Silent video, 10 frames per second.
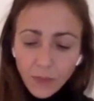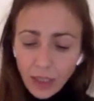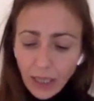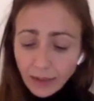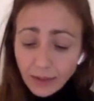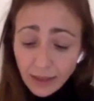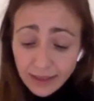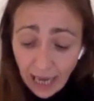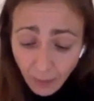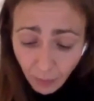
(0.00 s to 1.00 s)
And an
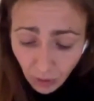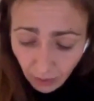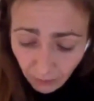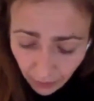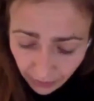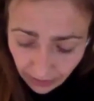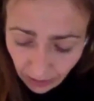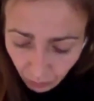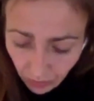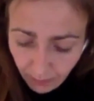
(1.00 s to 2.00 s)
example of our
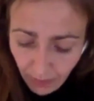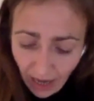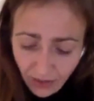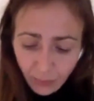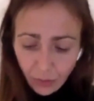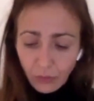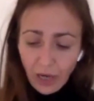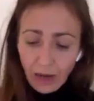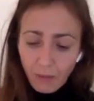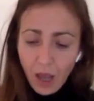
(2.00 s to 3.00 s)
Dealing with the Past
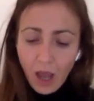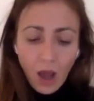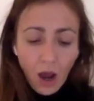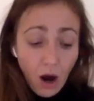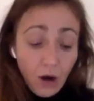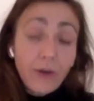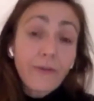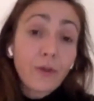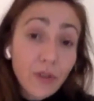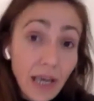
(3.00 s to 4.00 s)
program are,
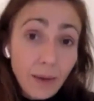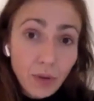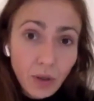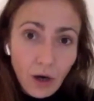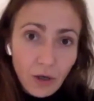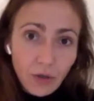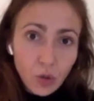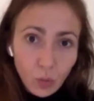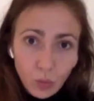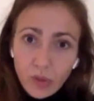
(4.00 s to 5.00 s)
for example, our
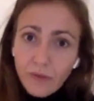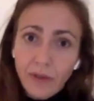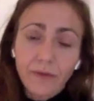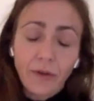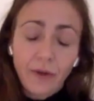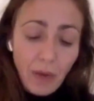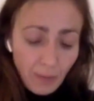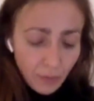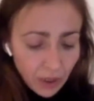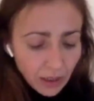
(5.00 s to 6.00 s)
Schools of Different
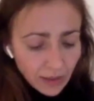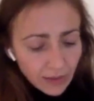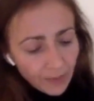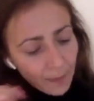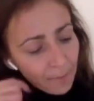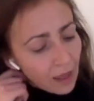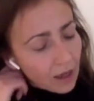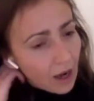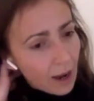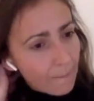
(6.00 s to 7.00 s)
Memories.
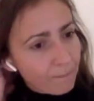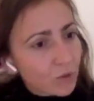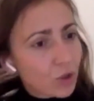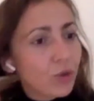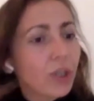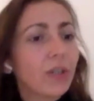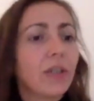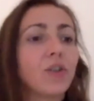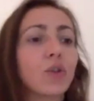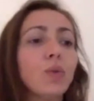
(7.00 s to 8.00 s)
During
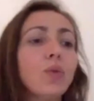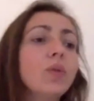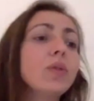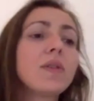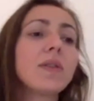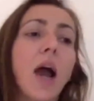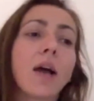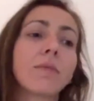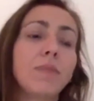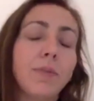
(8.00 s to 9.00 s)
these schools,
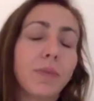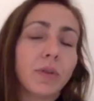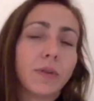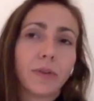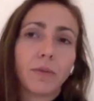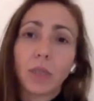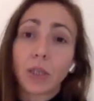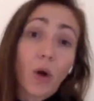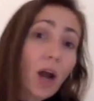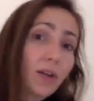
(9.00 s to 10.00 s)
young people from
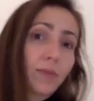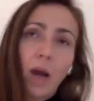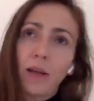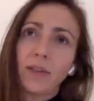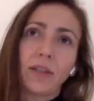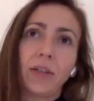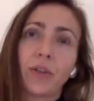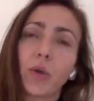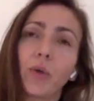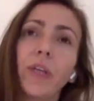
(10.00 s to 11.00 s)
across Bosnia and
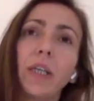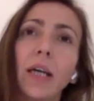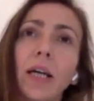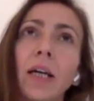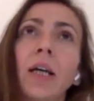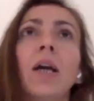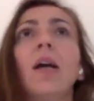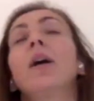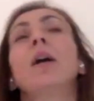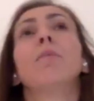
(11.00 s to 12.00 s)
Herzegovina,
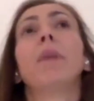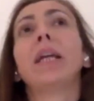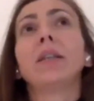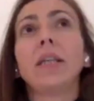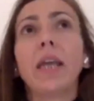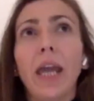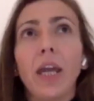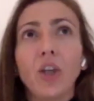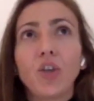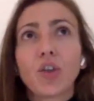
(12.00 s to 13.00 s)
mainly
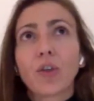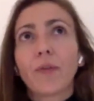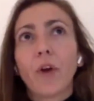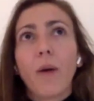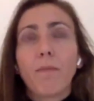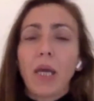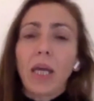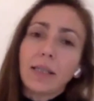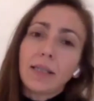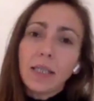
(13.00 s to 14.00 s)
aged from
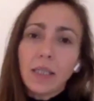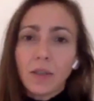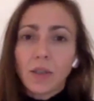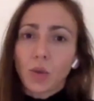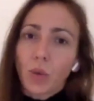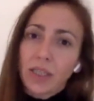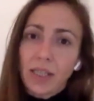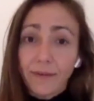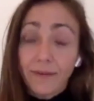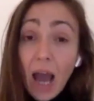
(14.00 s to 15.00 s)
18 to
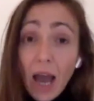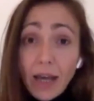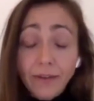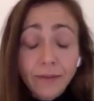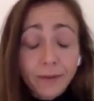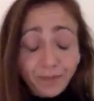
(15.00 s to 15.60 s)
25,